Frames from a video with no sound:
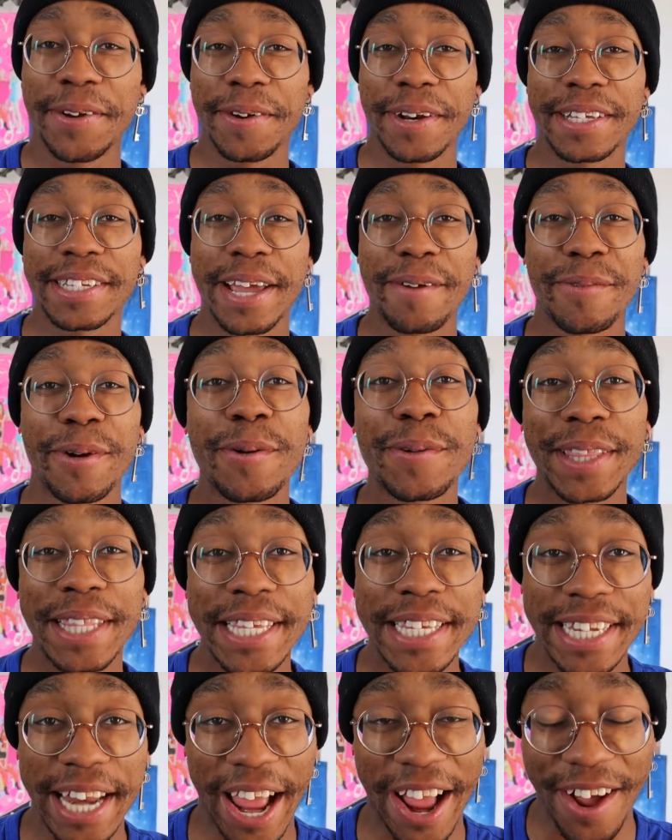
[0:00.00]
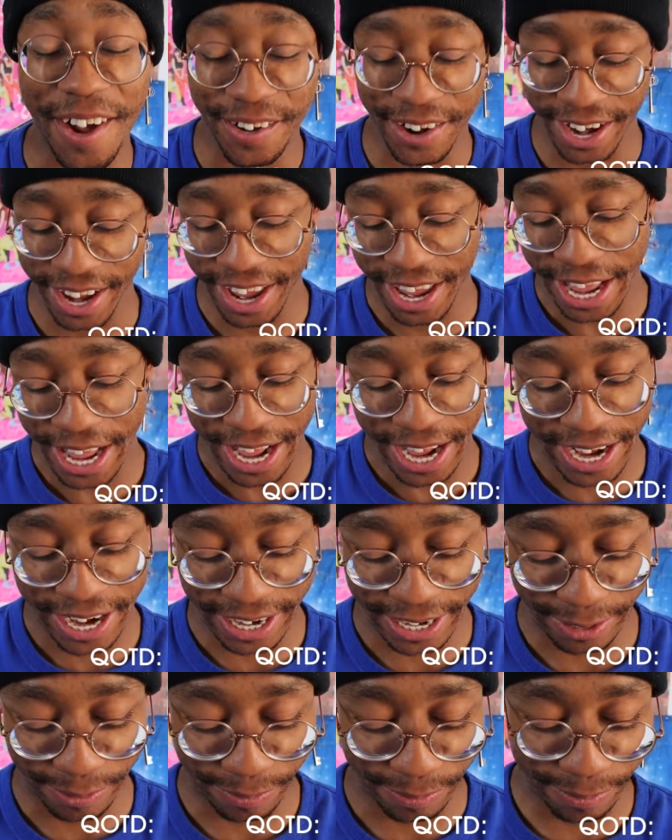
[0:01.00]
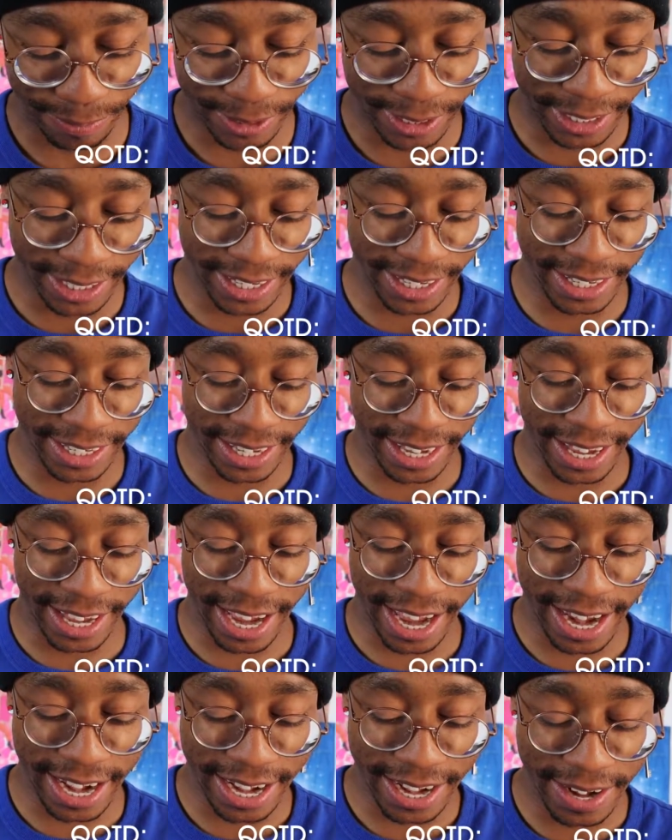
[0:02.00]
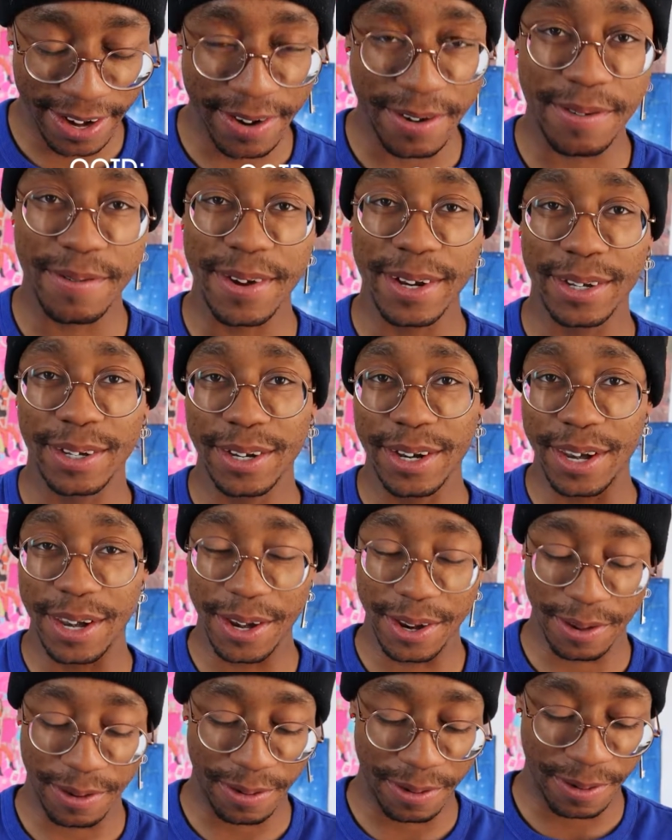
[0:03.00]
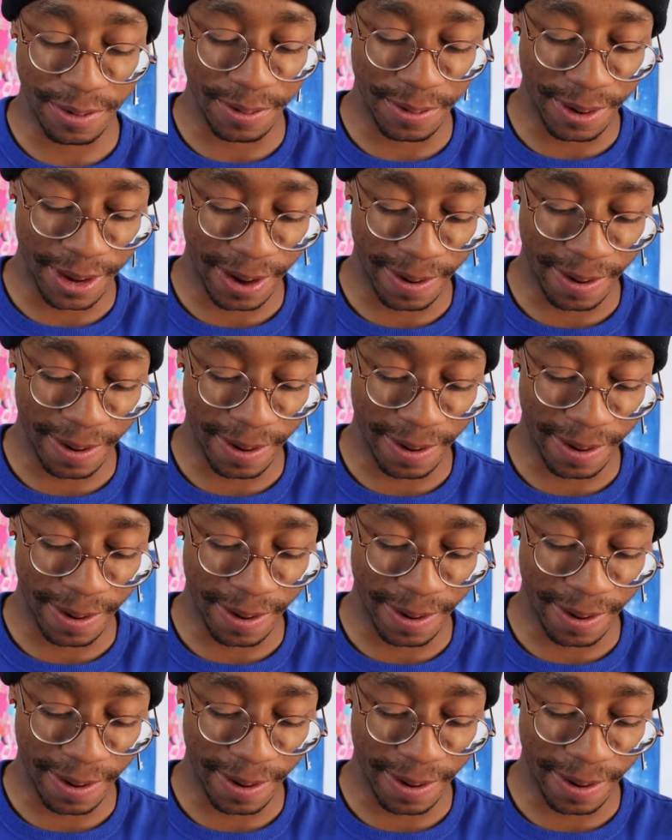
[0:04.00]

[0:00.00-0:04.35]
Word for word: doing this. I wrote this down um, just because like I didn't know what to do.